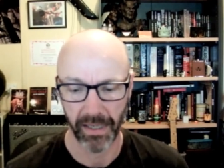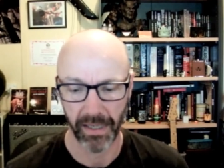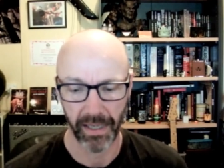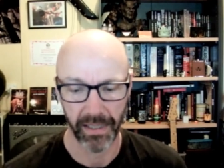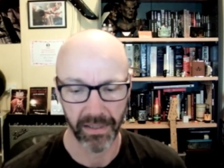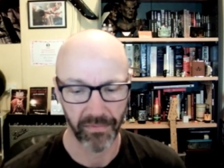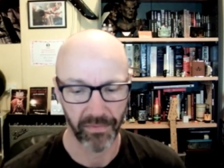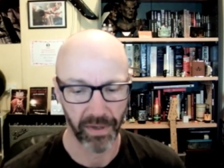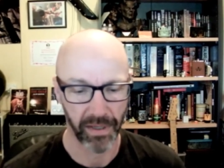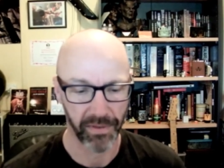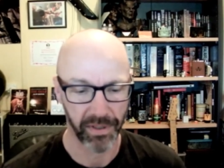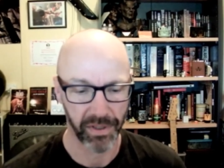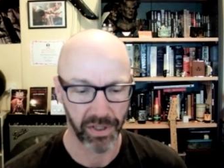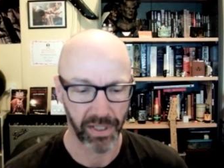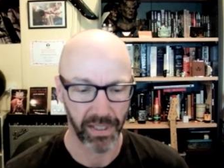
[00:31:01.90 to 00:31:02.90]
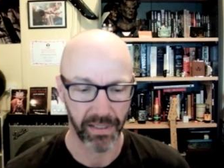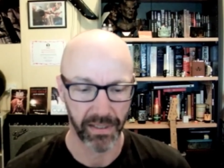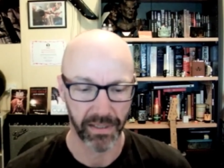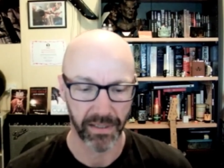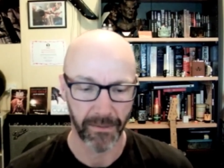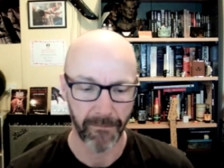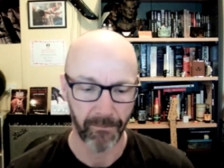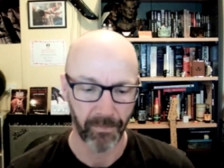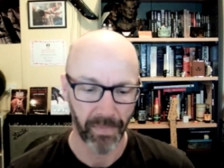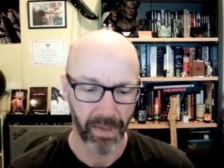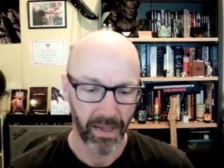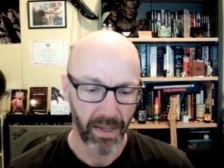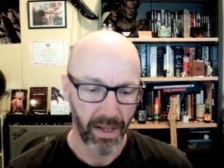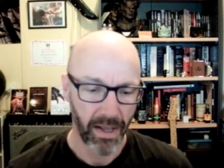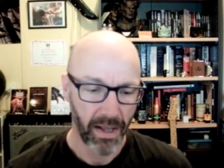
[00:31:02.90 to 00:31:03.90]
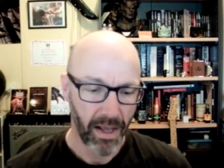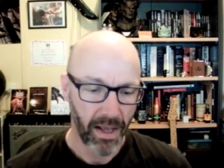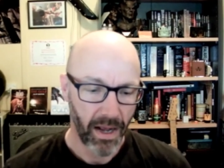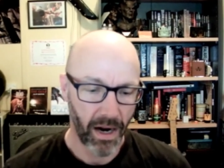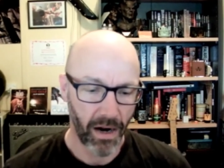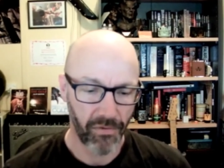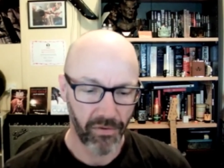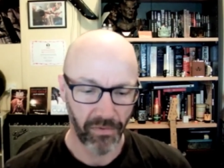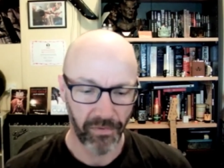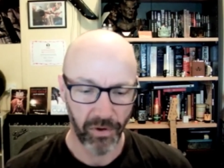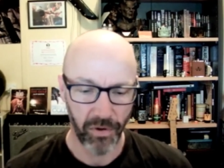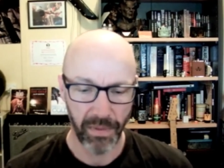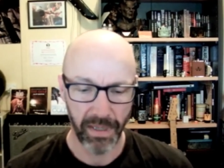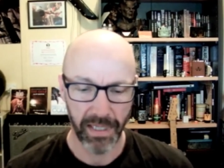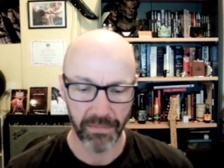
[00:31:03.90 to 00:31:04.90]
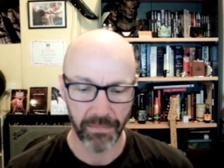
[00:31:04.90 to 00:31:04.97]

against the front of his jeans. After a few minutes